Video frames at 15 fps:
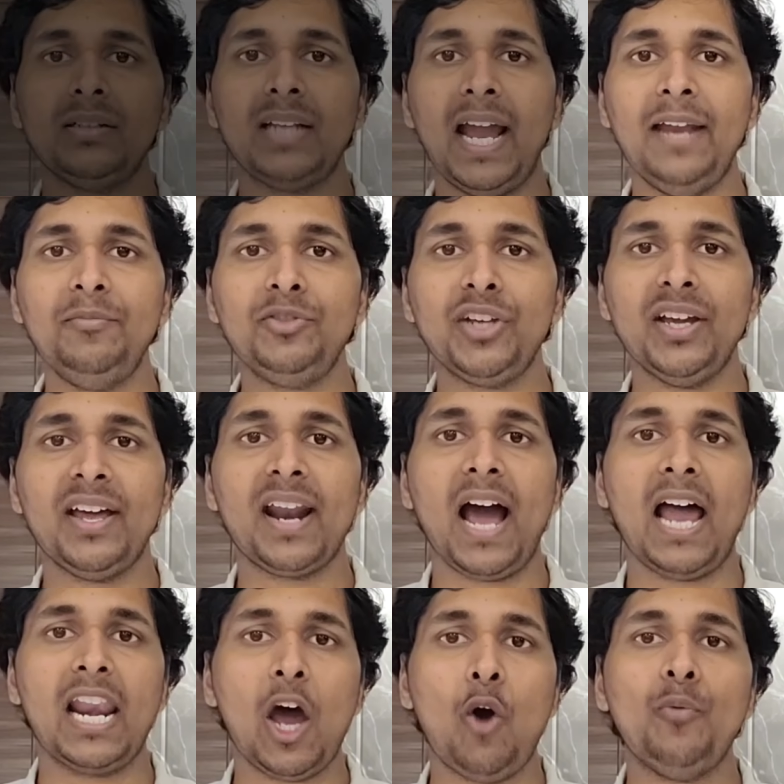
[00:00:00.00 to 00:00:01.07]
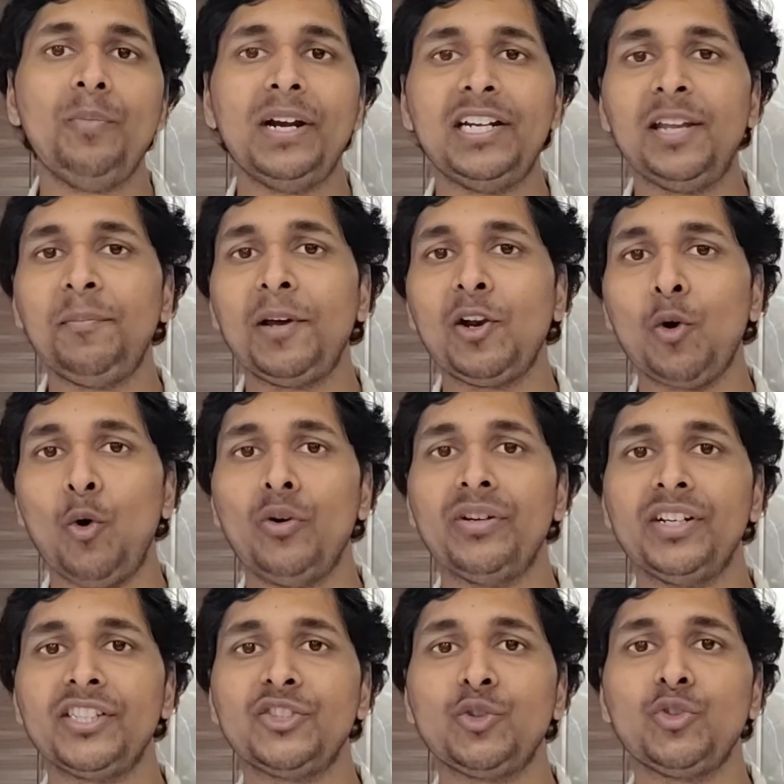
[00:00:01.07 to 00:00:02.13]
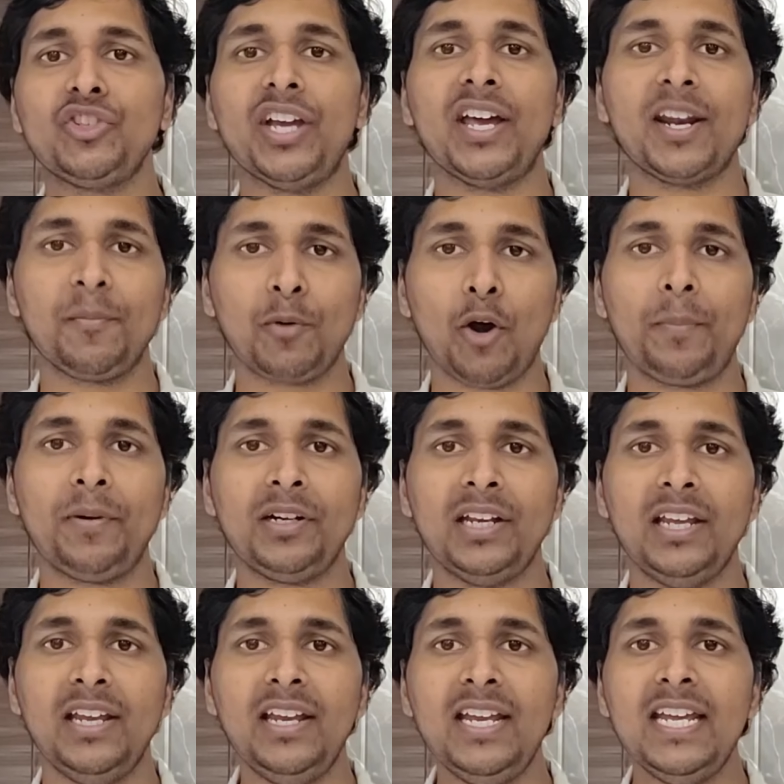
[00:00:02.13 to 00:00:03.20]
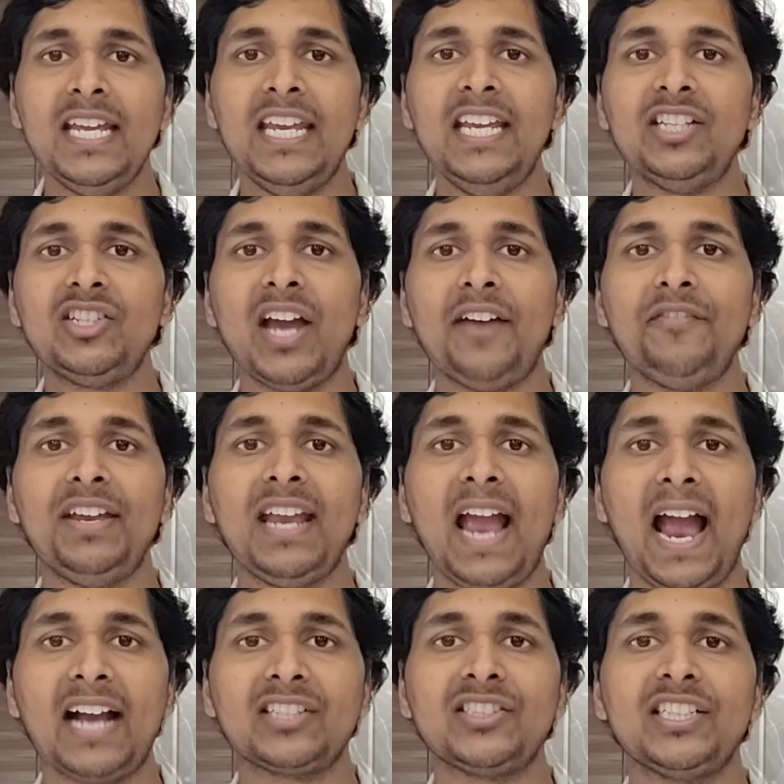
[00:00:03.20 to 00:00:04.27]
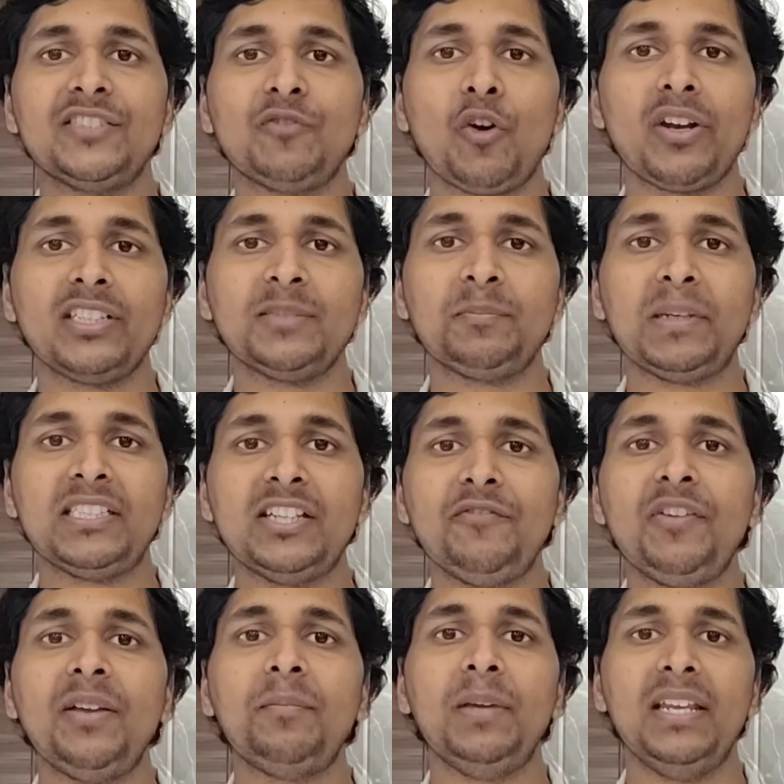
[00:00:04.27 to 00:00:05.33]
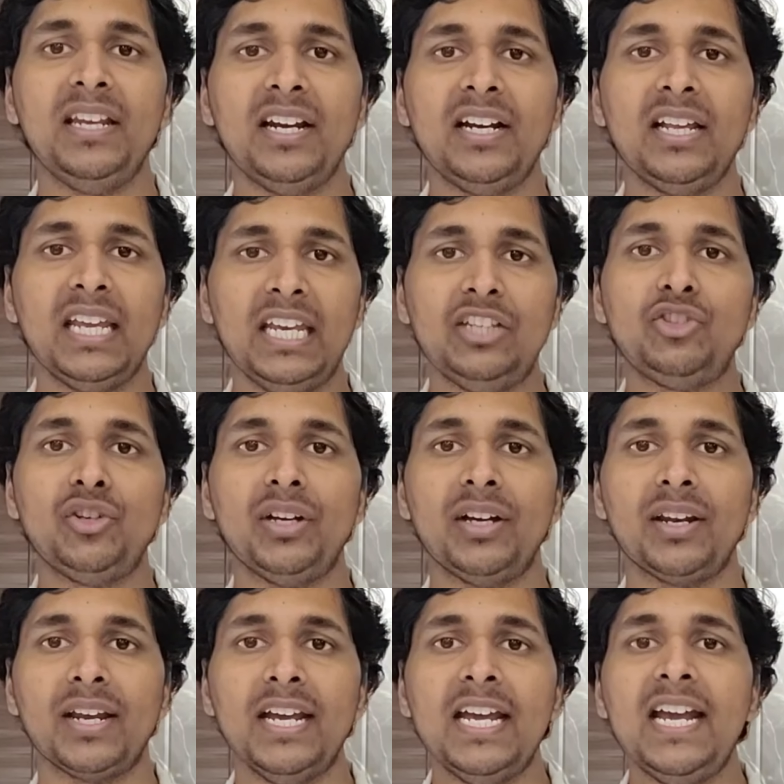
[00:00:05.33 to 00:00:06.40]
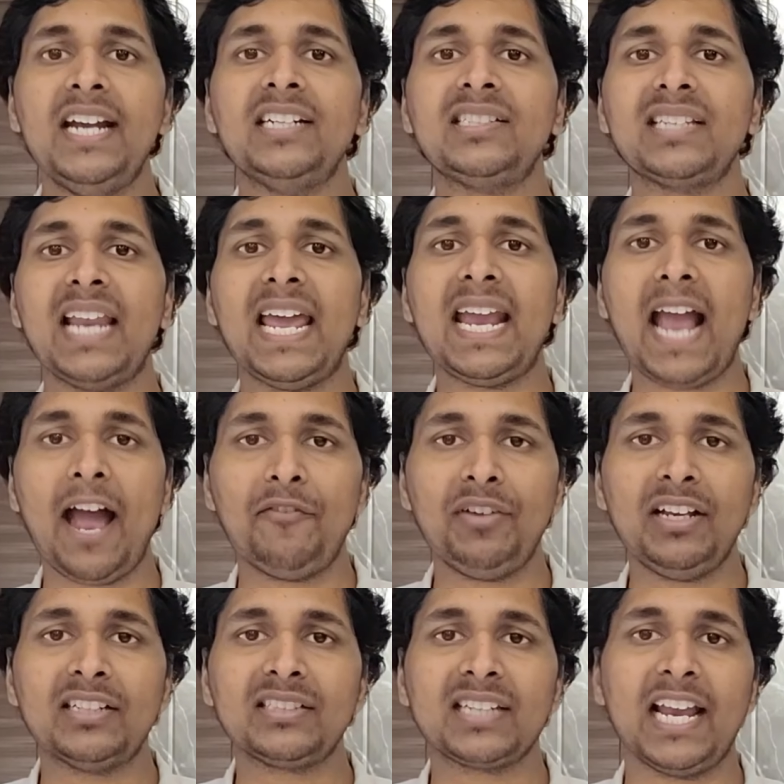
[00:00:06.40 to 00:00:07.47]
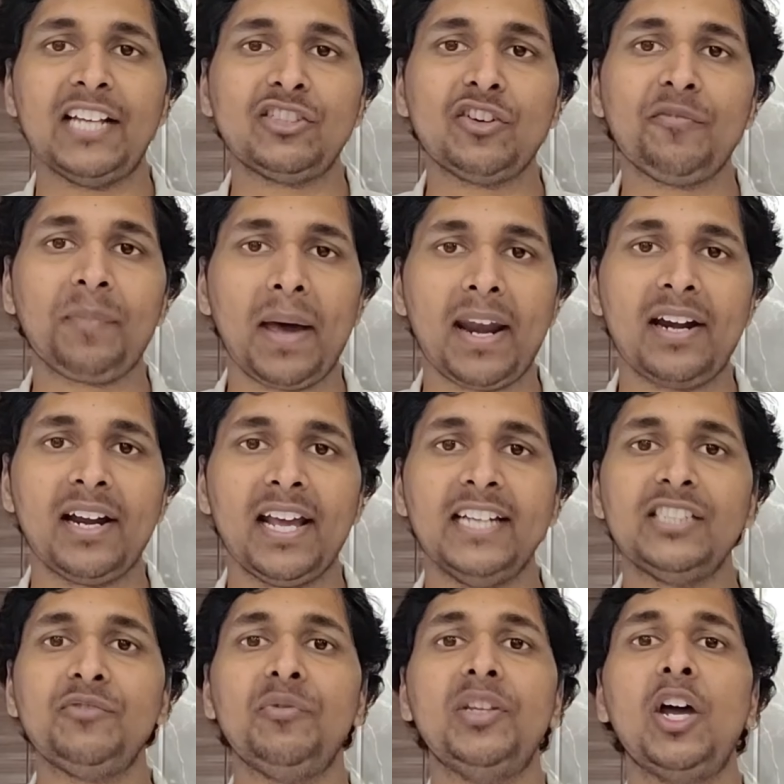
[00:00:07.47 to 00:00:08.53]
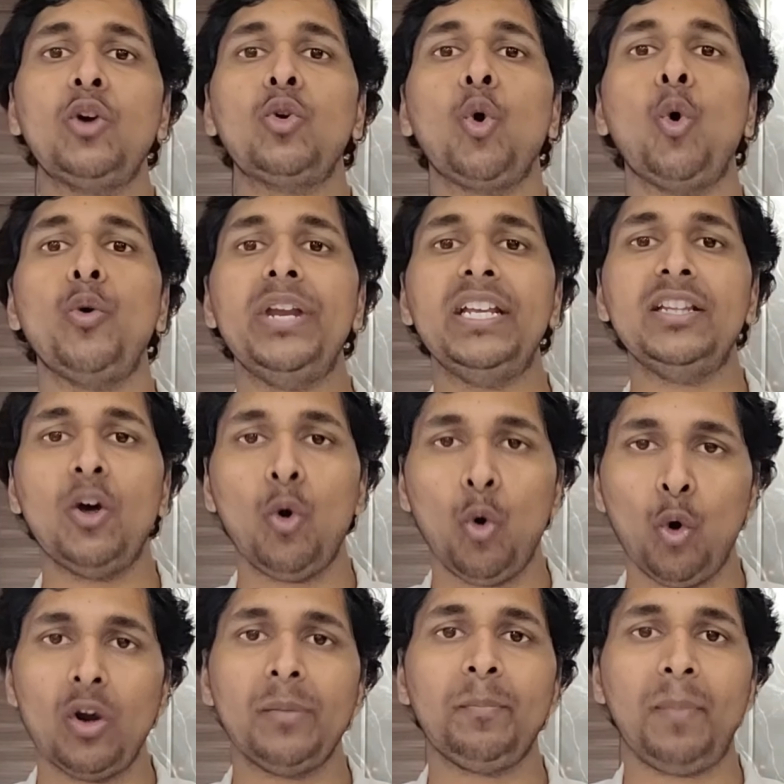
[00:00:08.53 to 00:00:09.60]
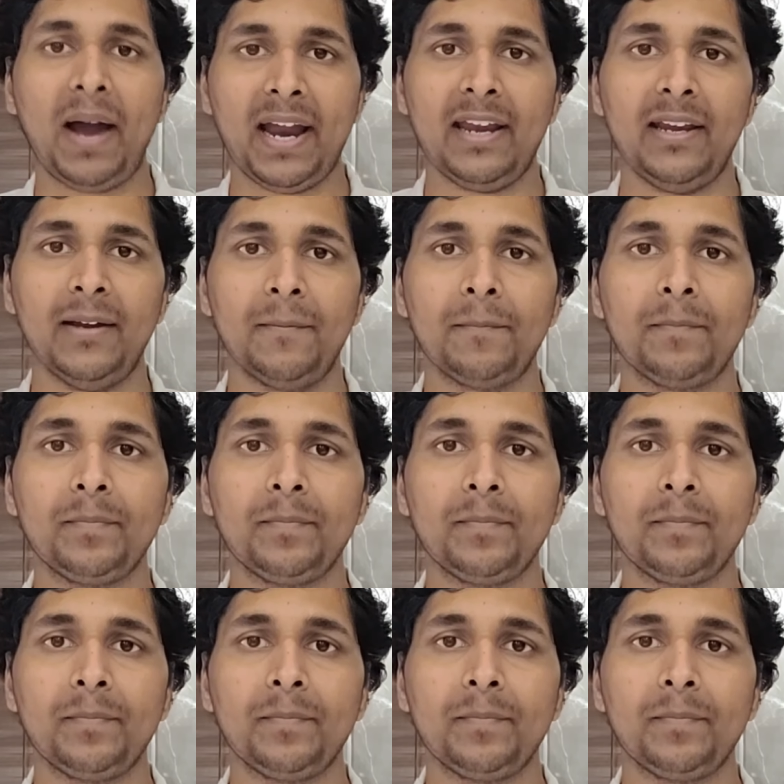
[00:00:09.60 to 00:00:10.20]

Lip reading: Timeshare allow multiple owners to share a property, each having access for a specific period each year. It's like having a slice of paradise without owning the whole pie.